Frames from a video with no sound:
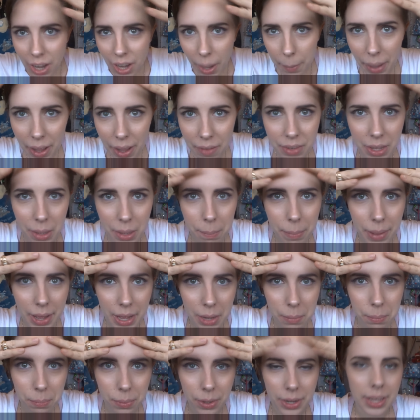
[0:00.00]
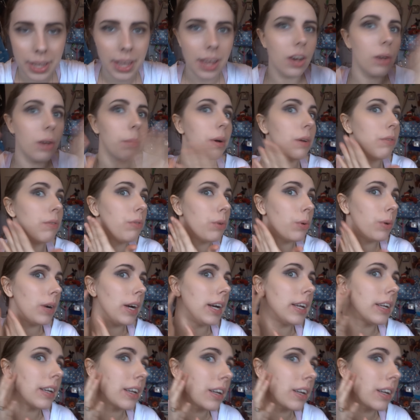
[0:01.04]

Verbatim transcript: I'm having a bad breakout on my forehead,